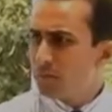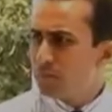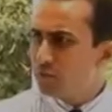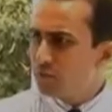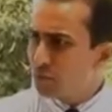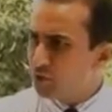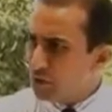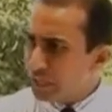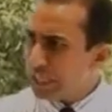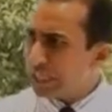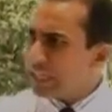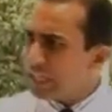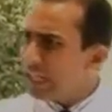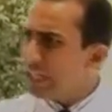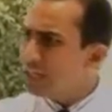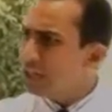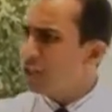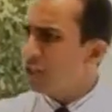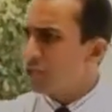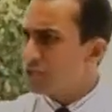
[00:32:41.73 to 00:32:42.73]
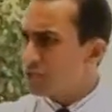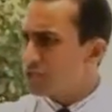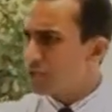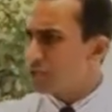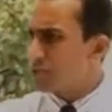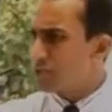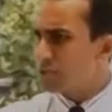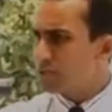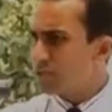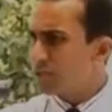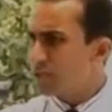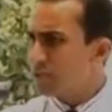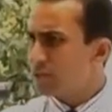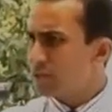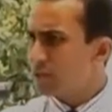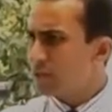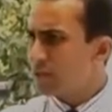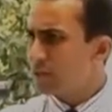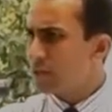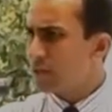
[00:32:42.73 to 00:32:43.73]
Three leaders
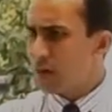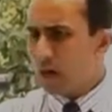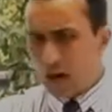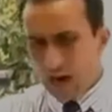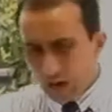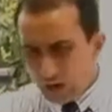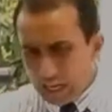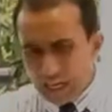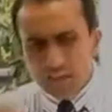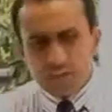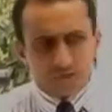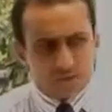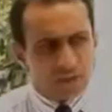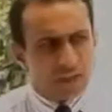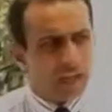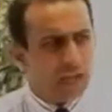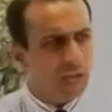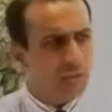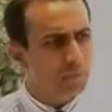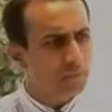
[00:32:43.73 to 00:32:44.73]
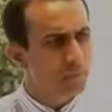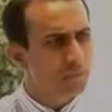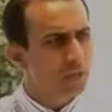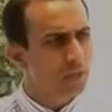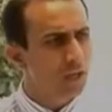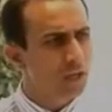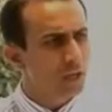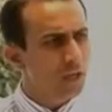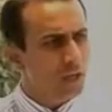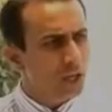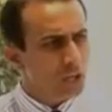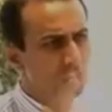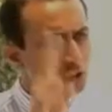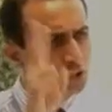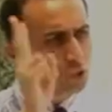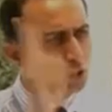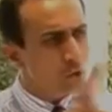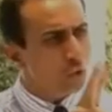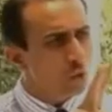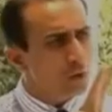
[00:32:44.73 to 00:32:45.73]
are in the camp.
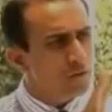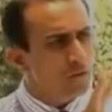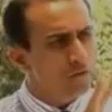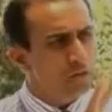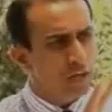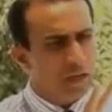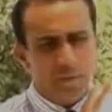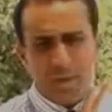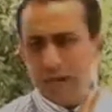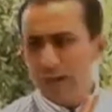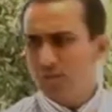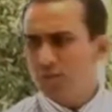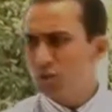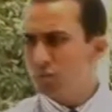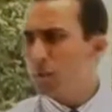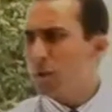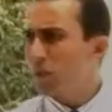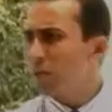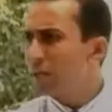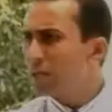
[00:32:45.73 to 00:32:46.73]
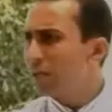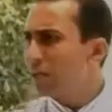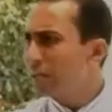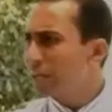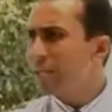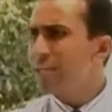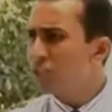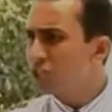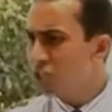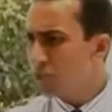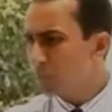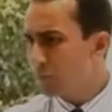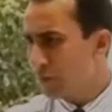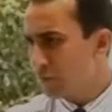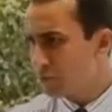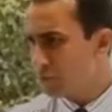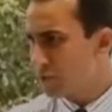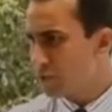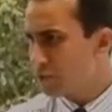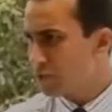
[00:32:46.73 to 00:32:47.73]
Two of them have spoken against
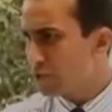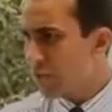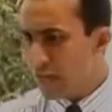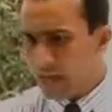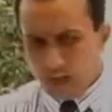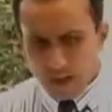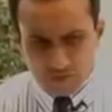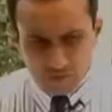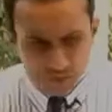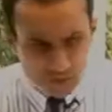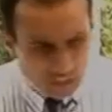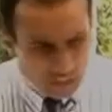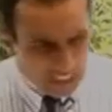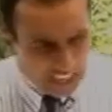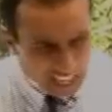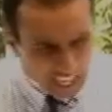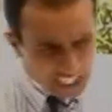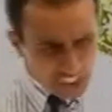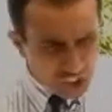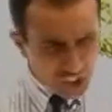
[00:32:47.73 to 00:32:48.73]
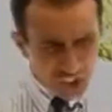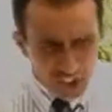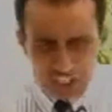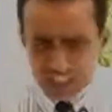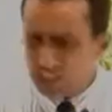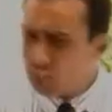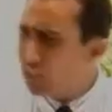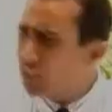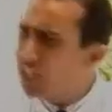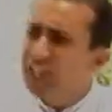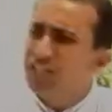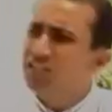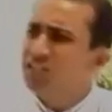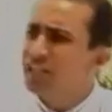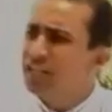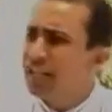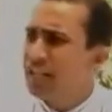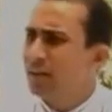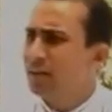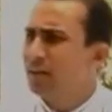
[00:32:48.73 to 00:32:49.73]
Moses. The nation is
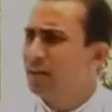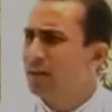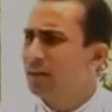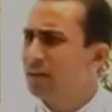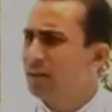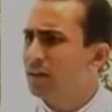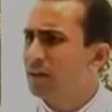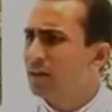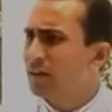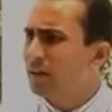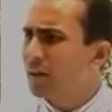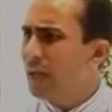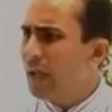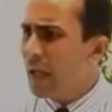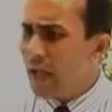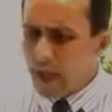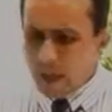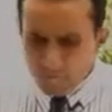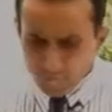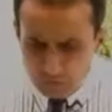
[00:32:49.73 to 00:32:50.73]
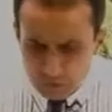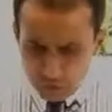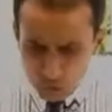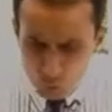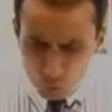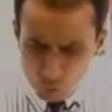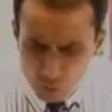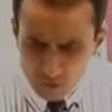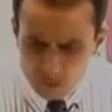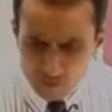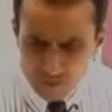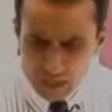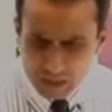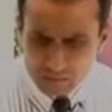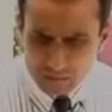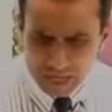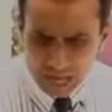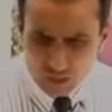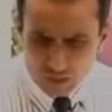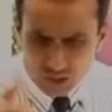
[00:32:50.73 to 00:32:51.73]
listening. And two of
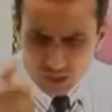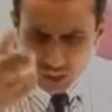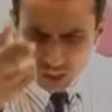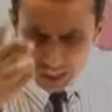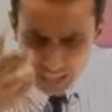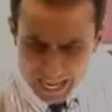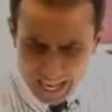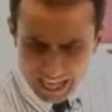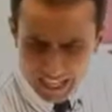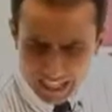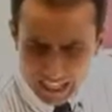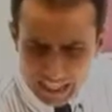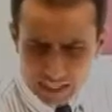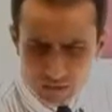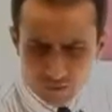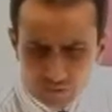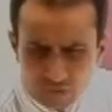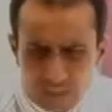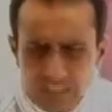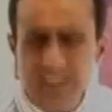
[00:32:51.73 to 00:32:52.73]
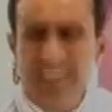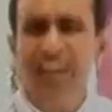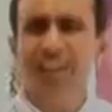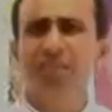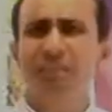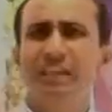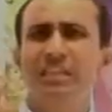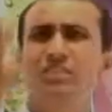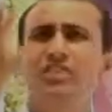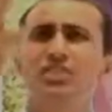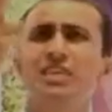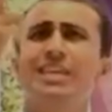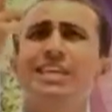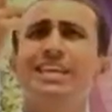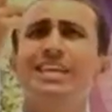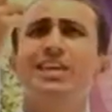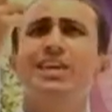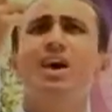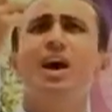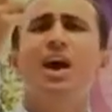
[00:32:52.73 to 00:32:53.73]
them now stand in front and they
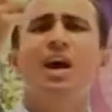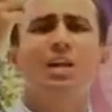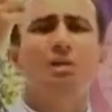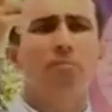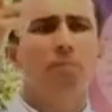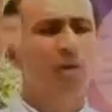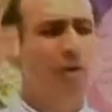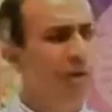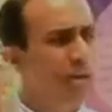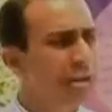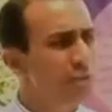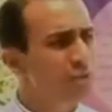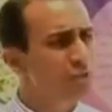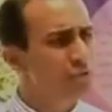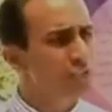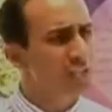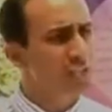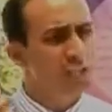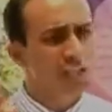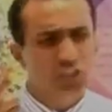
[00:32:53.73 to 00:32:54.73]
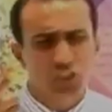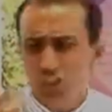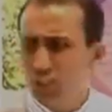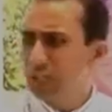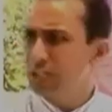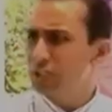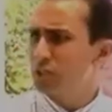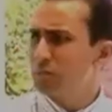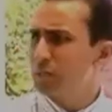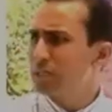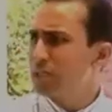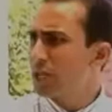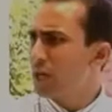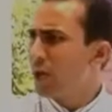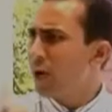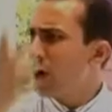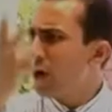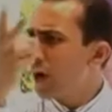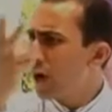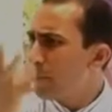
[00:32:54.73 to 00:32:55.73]
see God pronouncing a judgment
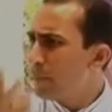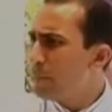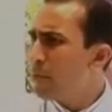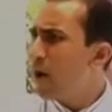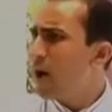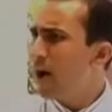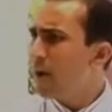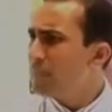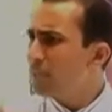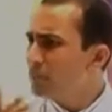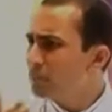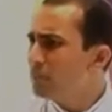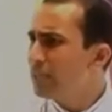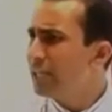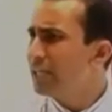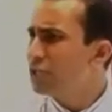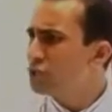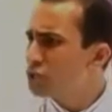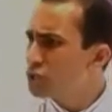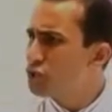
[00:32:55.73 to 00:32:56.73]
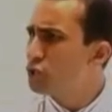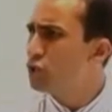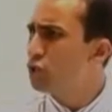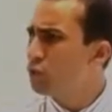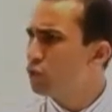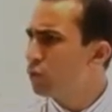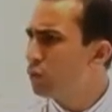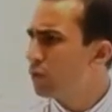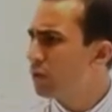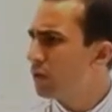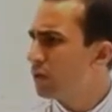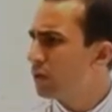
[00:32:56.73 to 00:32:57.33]
upon these two.